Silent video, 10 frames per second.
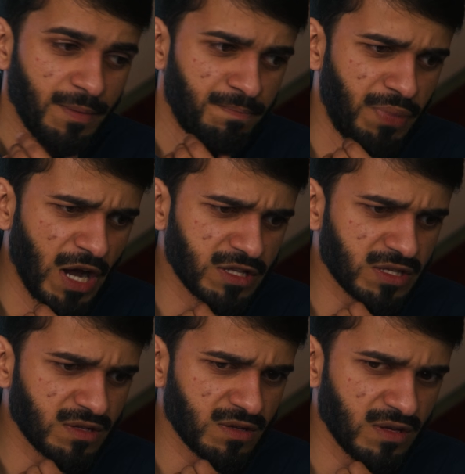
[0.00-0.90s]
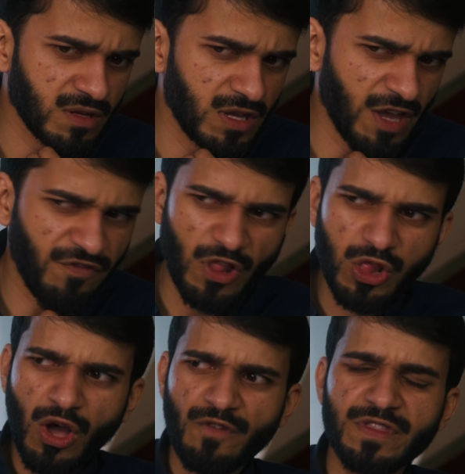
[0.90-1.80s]
But if a
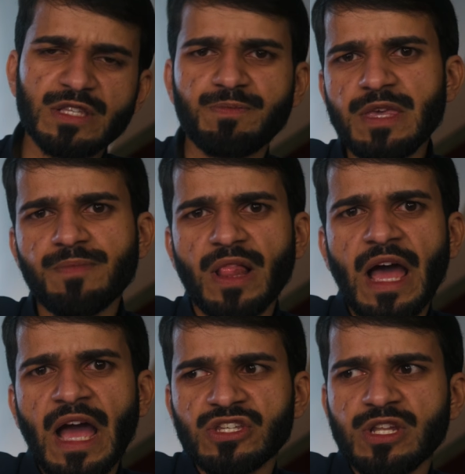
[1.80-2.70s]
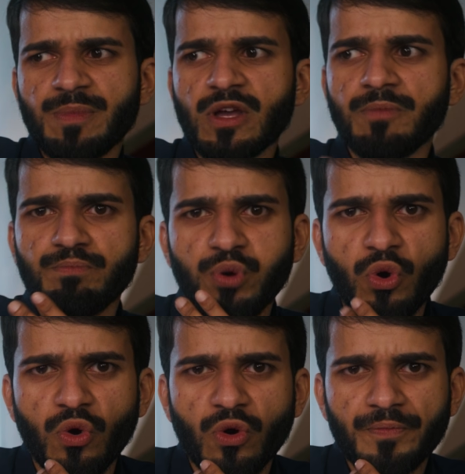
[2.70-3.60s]
lot of these people actually become
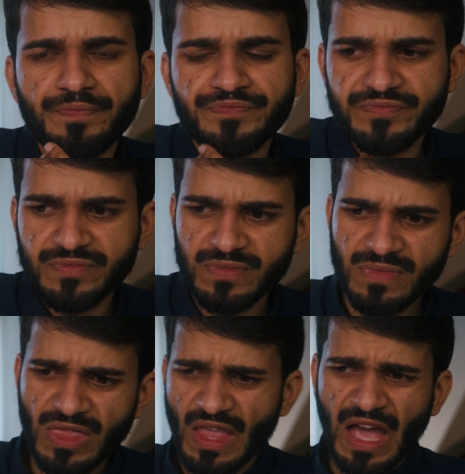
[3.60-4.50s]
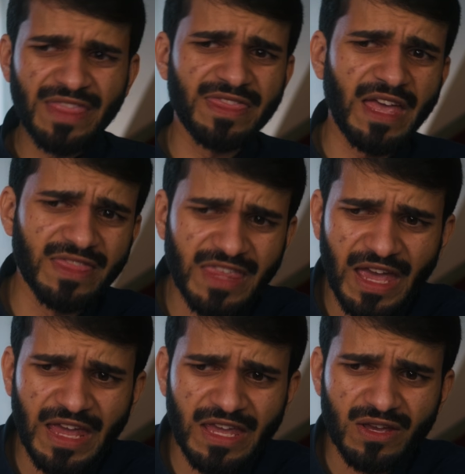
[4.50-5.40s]
poor, and then
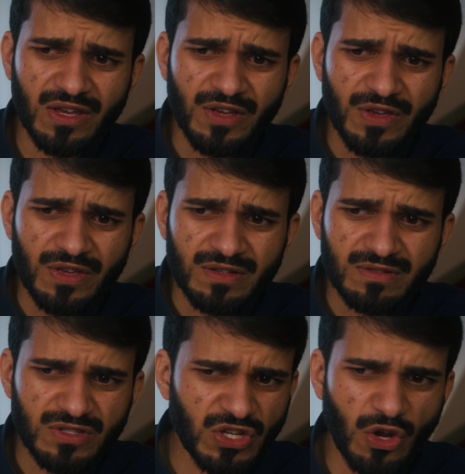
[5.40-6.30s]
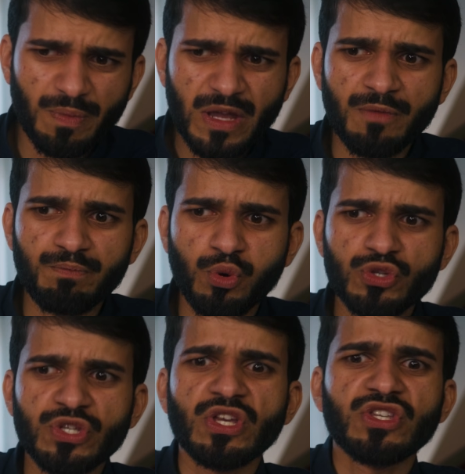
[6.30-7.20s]
they, become poor
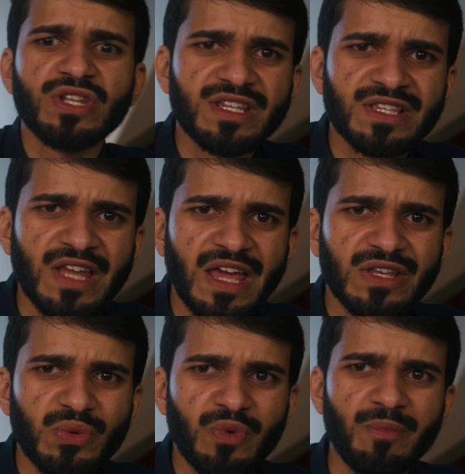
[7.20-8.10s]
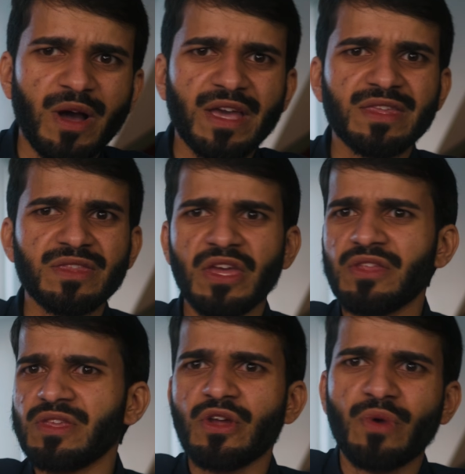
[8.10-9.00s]
to such an extent whereby
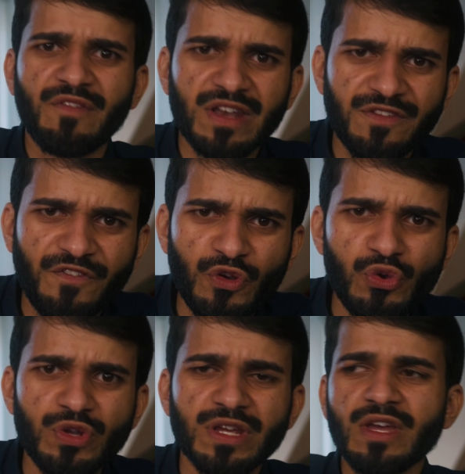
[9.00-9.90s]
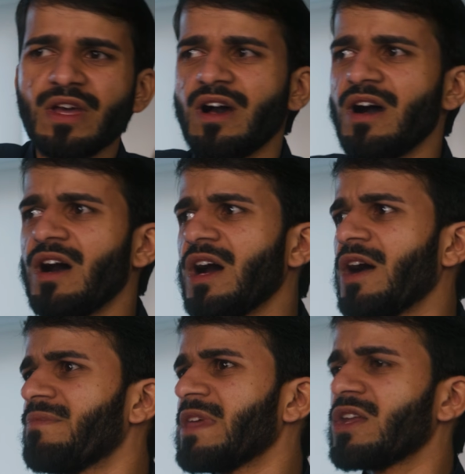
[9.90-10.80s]
they don't have any food,
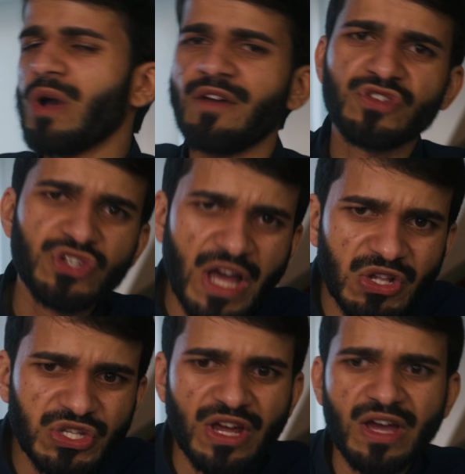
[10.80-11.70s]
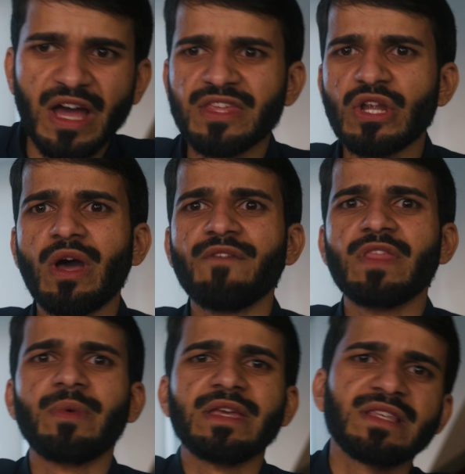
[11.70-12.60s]
they don't have shelter, and they have
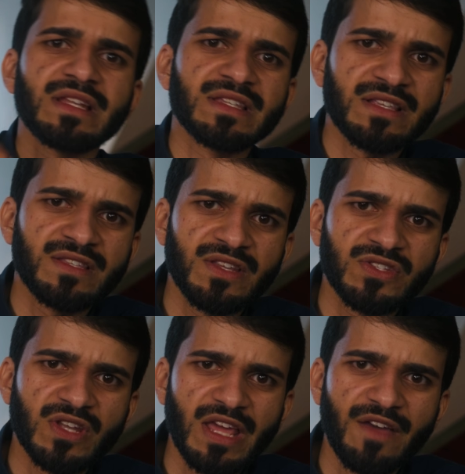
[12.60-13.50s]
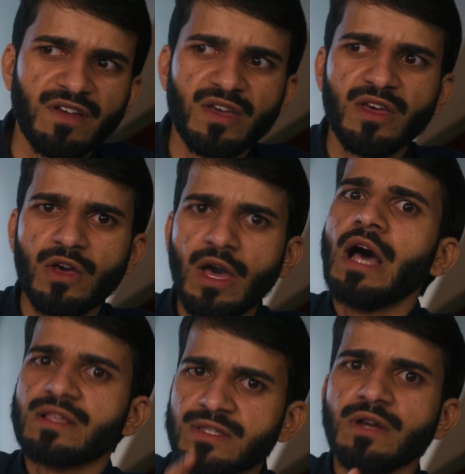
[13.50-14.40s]
the basic necessities to live,
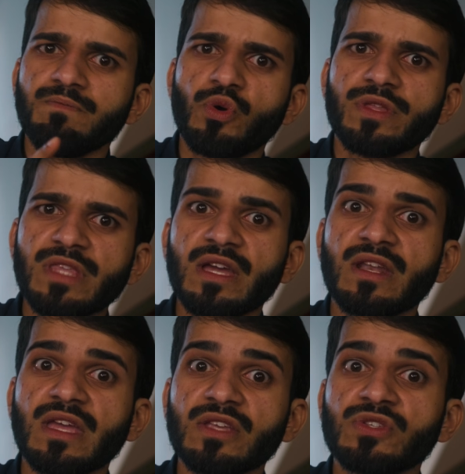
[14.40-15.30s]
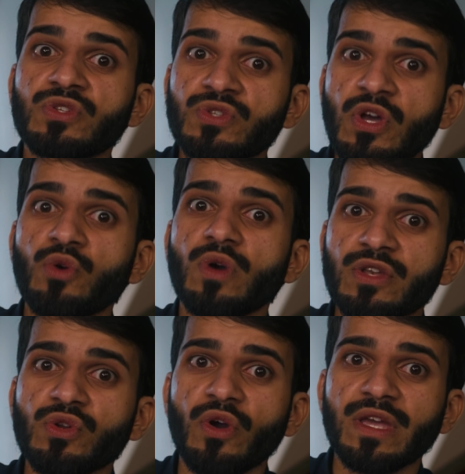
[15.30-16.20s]
at some point they're going to get so
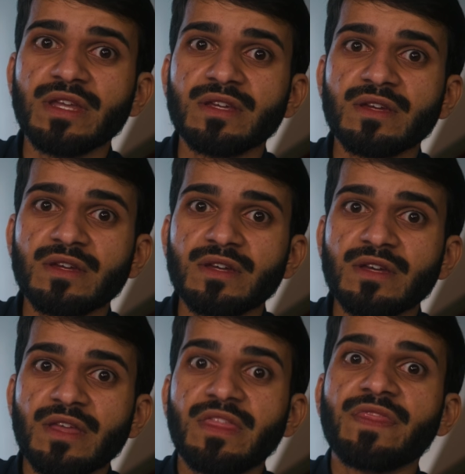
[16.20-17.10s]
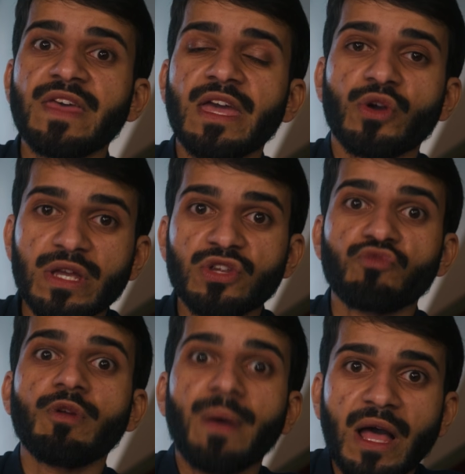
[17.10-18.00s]
annoyed that they're going to
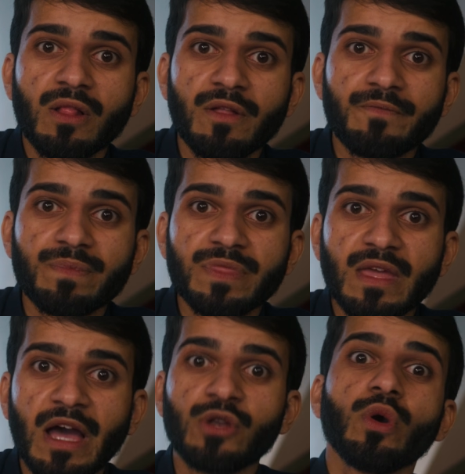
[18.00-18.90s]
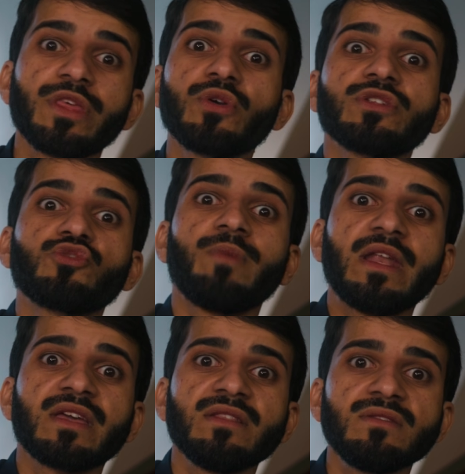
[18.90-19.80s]
rebel. And who are they going to rebel
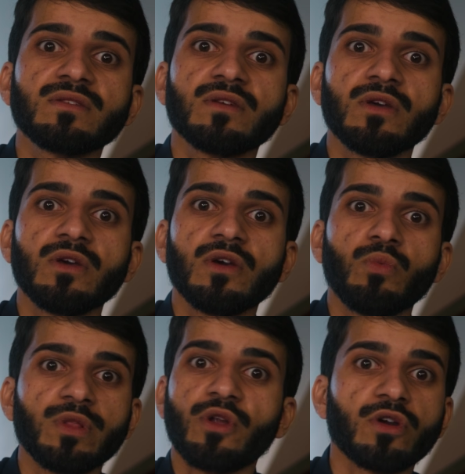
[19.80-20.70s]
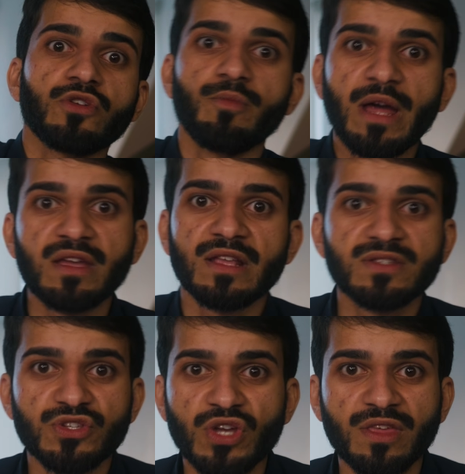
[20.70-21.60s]
against? Well, they're not going to rebel
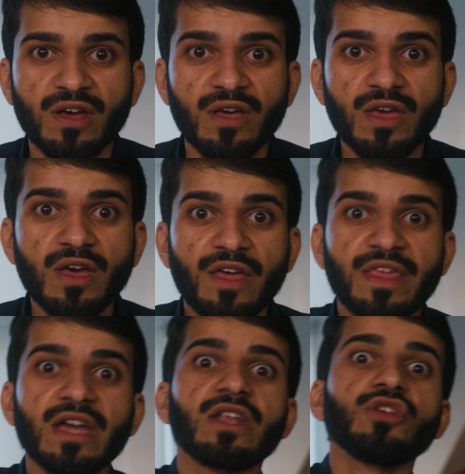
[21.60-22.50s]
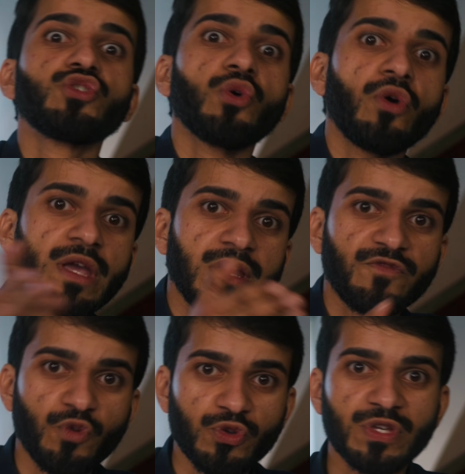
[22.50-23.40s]
against each other. They're going to join
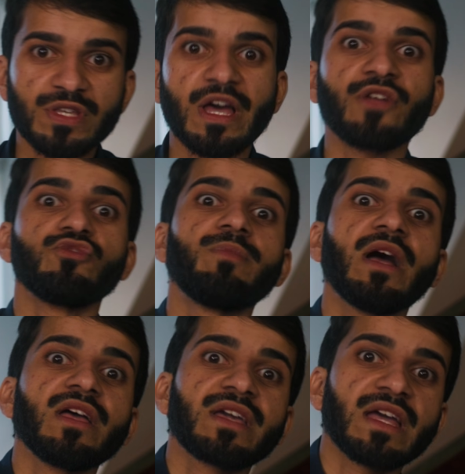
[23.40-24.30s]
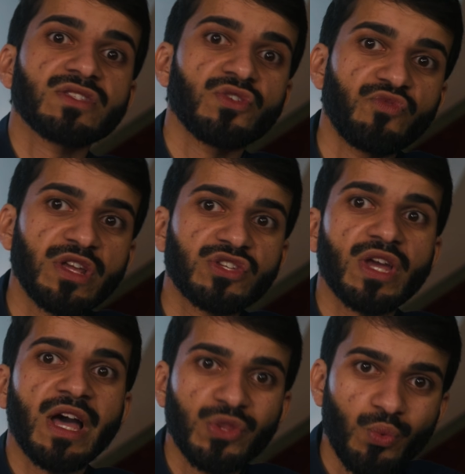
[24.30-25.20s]
forces and rebel against the rich
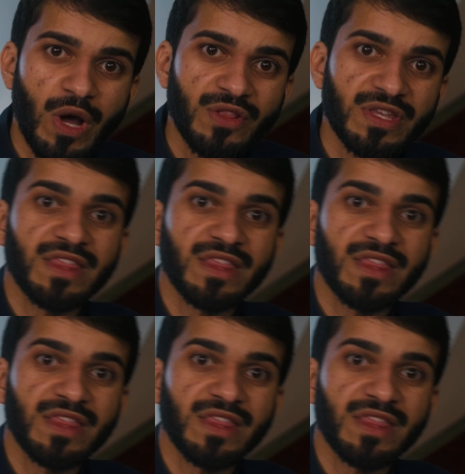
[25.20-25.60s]
and the wealthy.